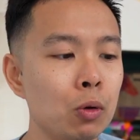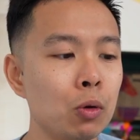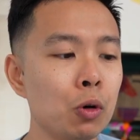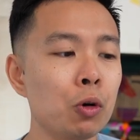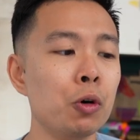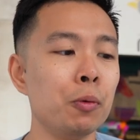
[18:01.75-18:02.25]

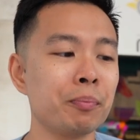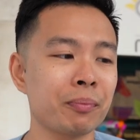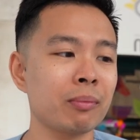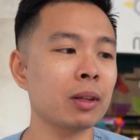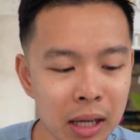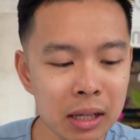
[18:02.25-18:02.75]
Ooh,
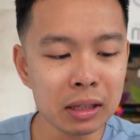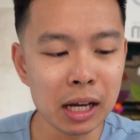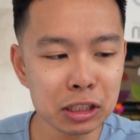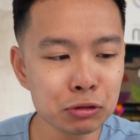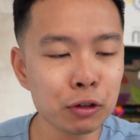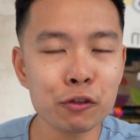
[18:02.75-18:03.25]

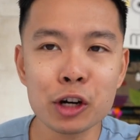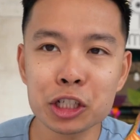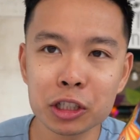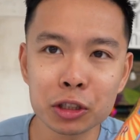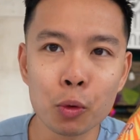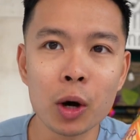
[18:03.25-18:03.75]
nice and
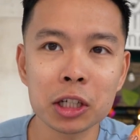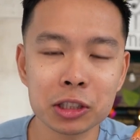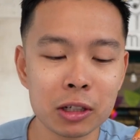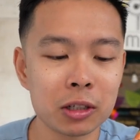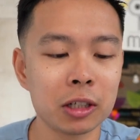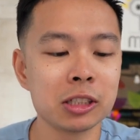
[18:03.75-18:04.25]
refreshing to wash
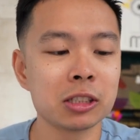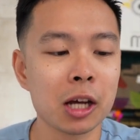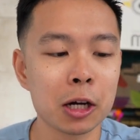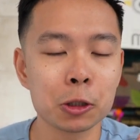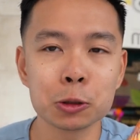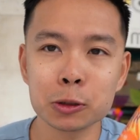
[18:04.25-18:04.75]
down all these
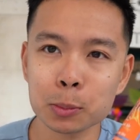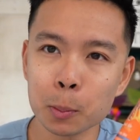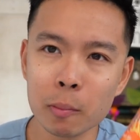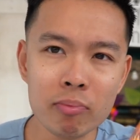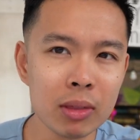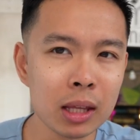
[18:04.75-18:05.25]
tacos.
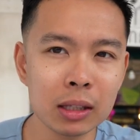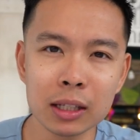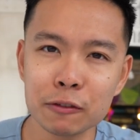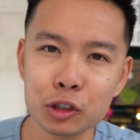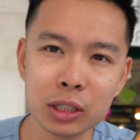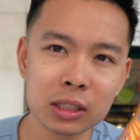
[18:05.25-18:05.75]

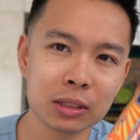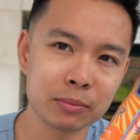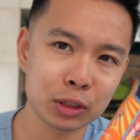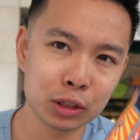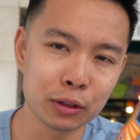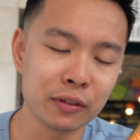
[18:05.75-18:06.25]
Love drinking
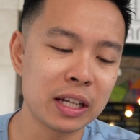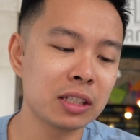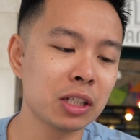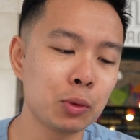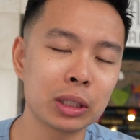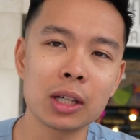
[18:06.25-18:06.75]

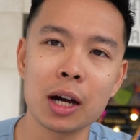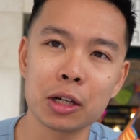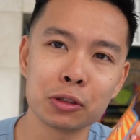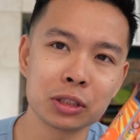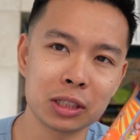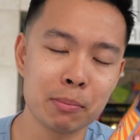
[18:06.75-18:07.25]
cerveza with
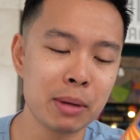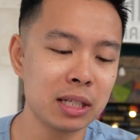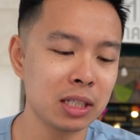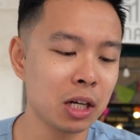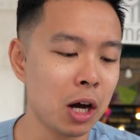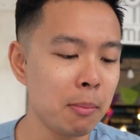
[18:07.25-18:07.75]
tacos. It's an
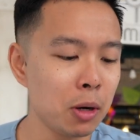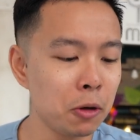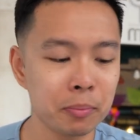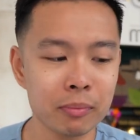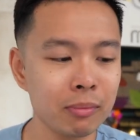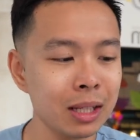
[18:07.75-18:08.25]
amazing
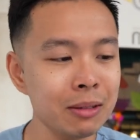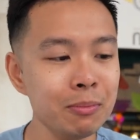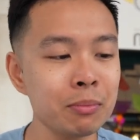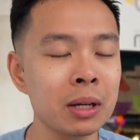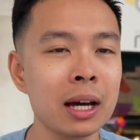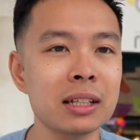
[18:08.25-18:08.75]
combo.
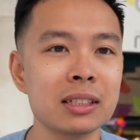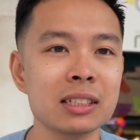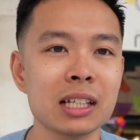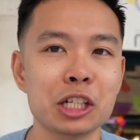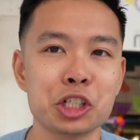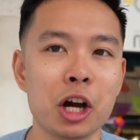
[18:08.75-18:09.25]
Kind of
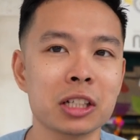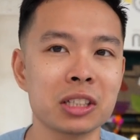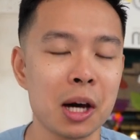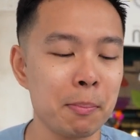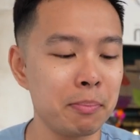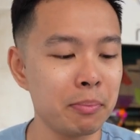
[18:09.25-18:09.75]
tastes like a shop
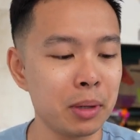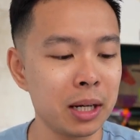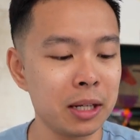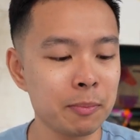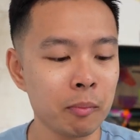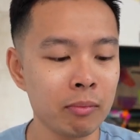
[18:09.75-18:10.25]
top,
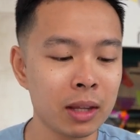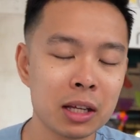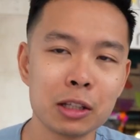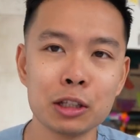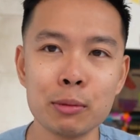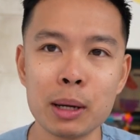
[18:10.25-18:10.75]
but a
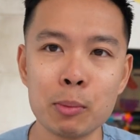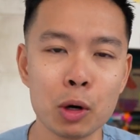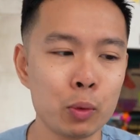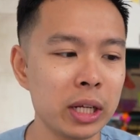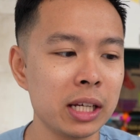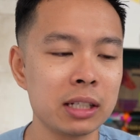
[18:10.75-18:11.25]
little bit more
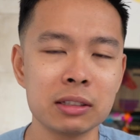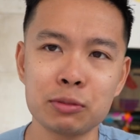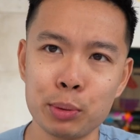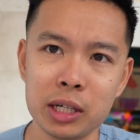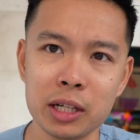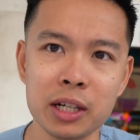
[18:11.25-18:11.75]
weedy. It's
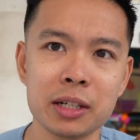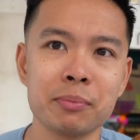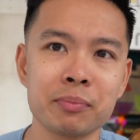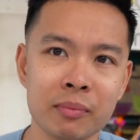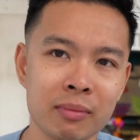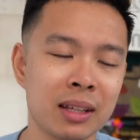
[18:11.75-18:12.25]
pretty good.
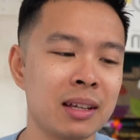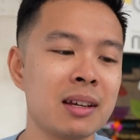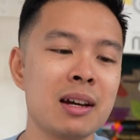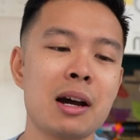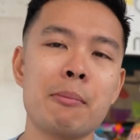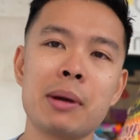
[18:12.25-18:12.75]

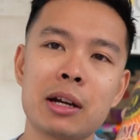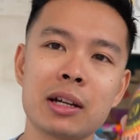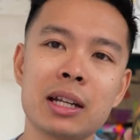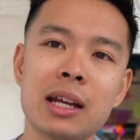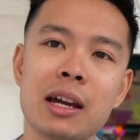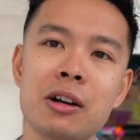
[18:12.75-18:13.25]

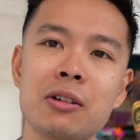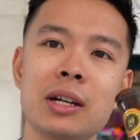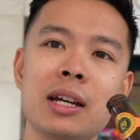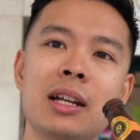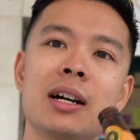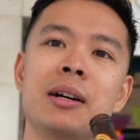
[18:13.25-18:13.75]
American ale
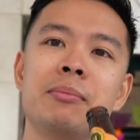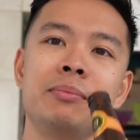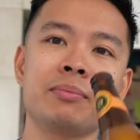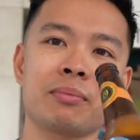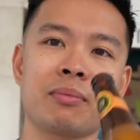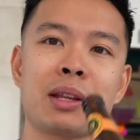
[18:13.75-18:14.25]
in
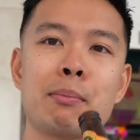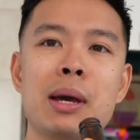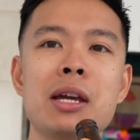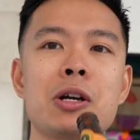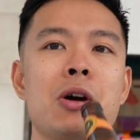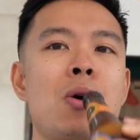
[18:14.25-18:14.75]

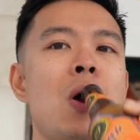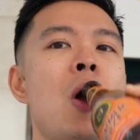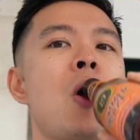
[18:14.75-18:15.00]
Mexico.